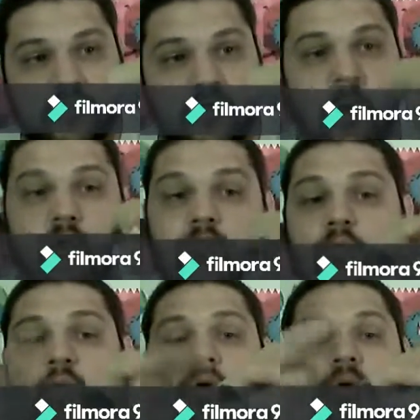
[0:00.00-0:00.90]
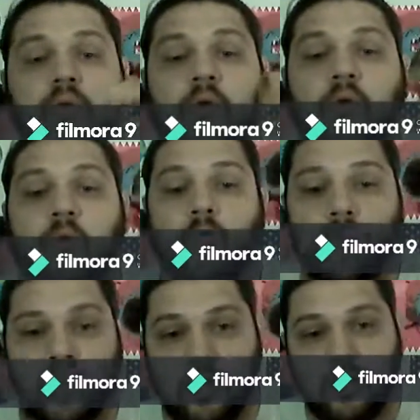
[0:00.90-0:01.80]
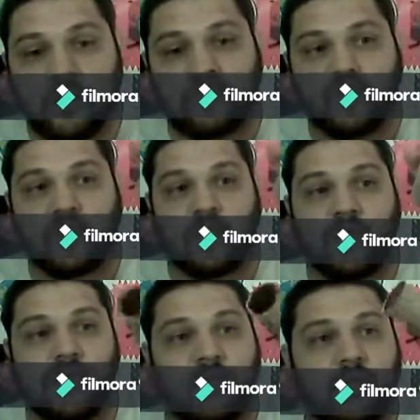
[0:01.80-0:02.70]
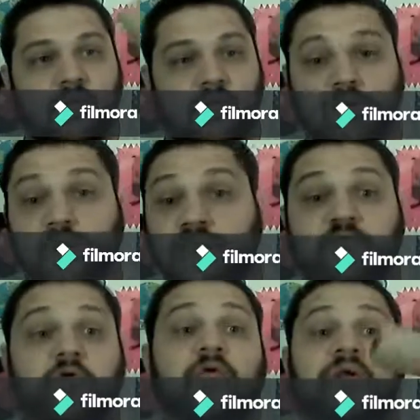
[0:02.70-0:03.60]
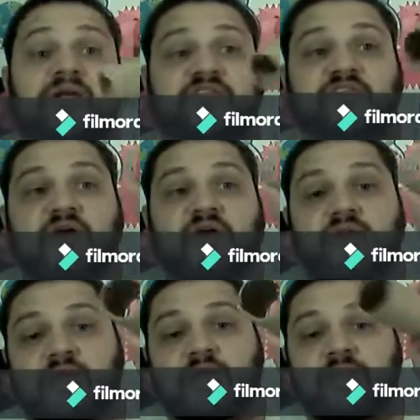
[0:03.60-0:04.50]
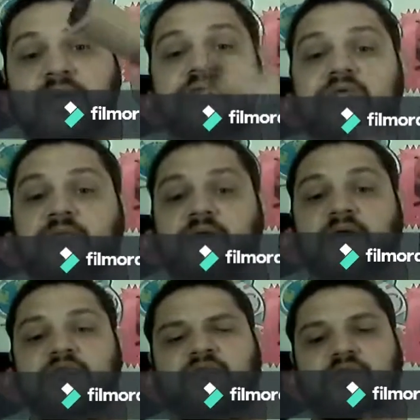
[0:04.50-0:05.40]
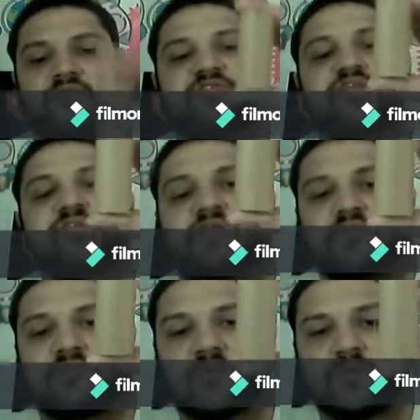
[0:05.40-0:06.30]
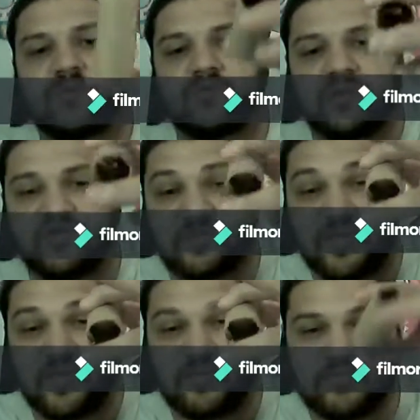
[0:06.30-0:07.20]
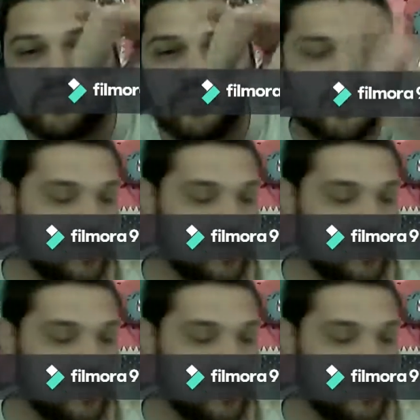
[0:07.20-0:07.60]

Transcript: cardboard roll for aluminum foil, and I just cut it into pieces to make a circular cylinder because we do teach shapes.